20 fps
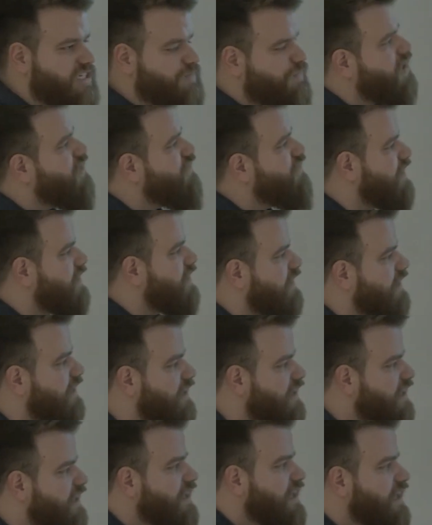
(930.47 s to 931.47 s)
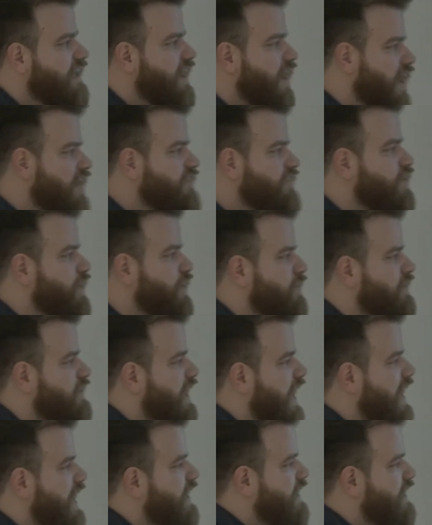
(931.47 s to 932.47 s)
perfectly. However, what we'll
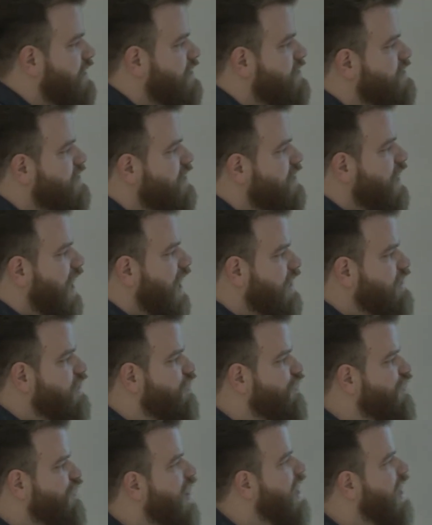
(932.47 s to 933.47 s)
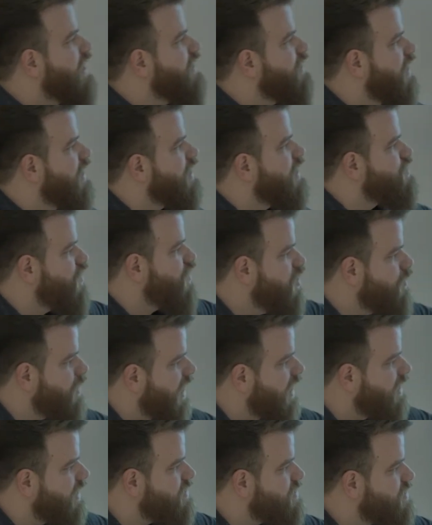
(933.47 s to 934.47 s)
get is undefined likes
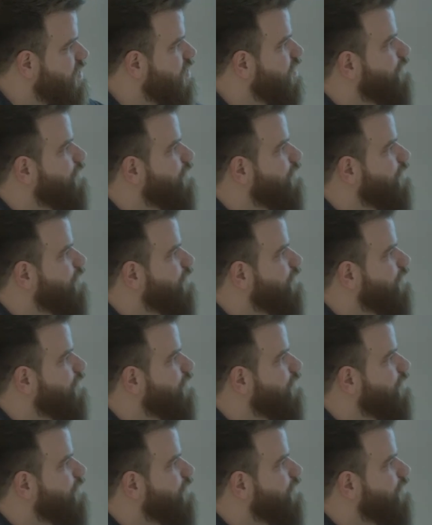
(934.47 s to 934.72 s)
robots.